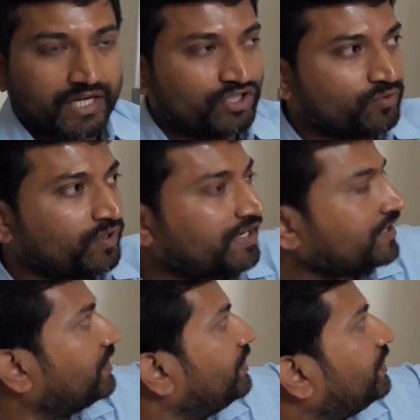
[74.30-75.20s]

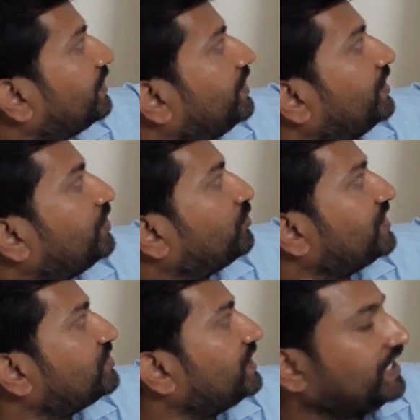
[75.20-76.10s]
Here you
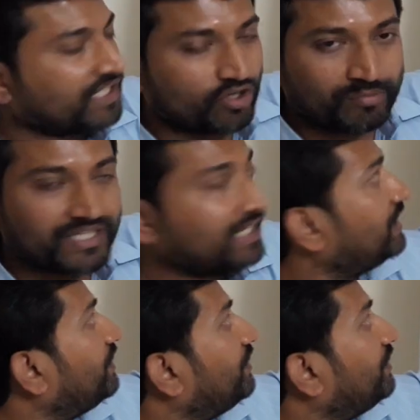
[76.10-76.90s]
can see the nominal